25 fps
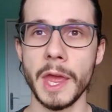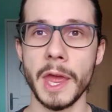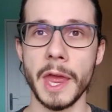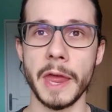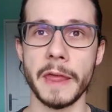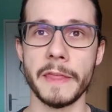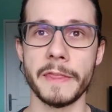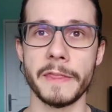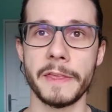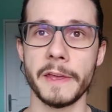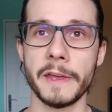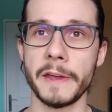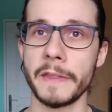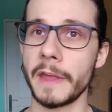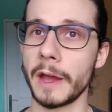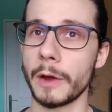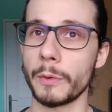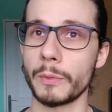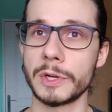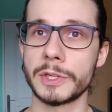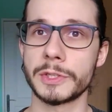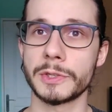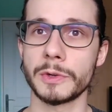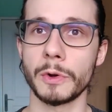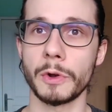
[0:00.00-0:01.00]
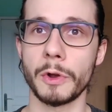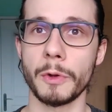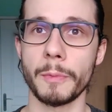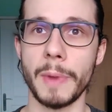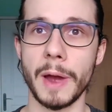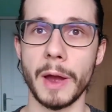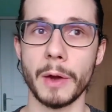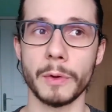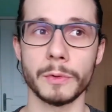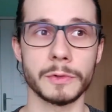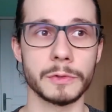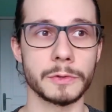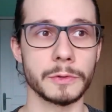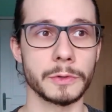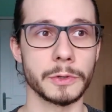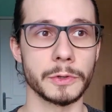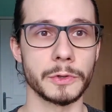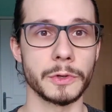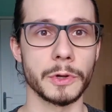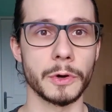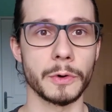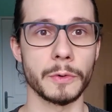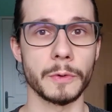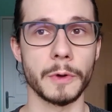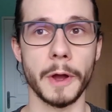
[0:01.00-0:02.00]
And then I will talk about,
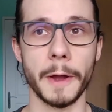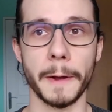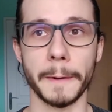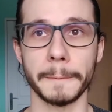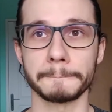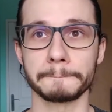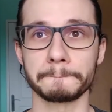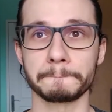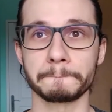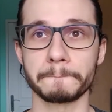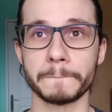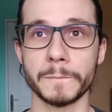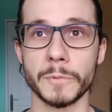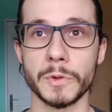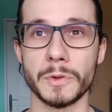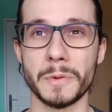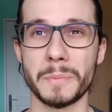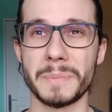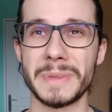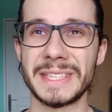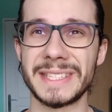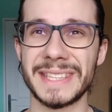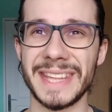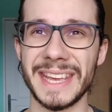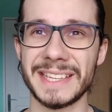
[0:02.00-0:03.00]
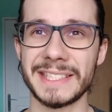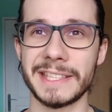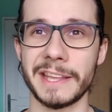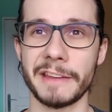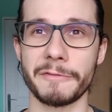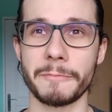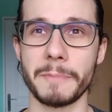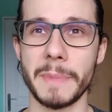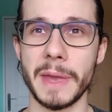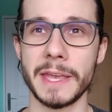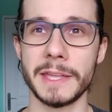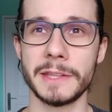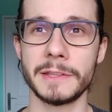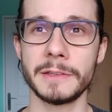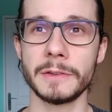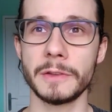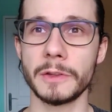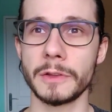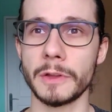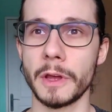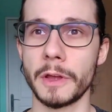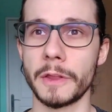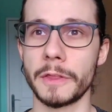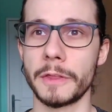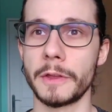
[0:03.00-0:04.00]
the mistakes I've made,
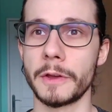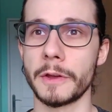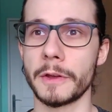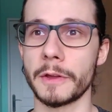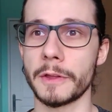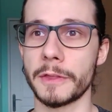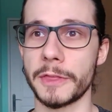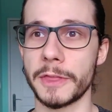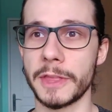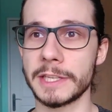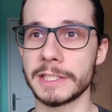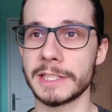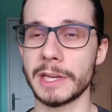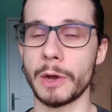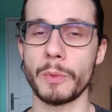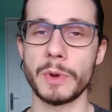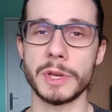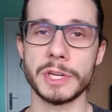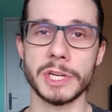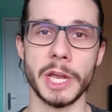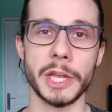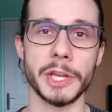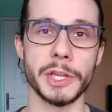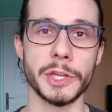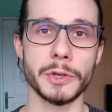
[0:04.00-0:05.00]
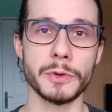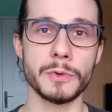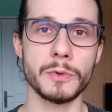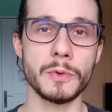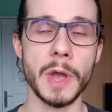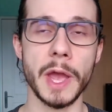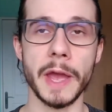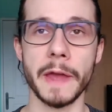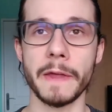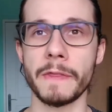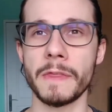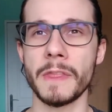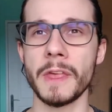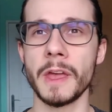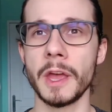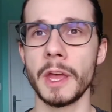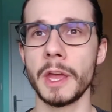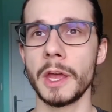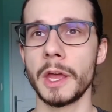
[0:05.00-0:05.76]
the things I wish I knew, and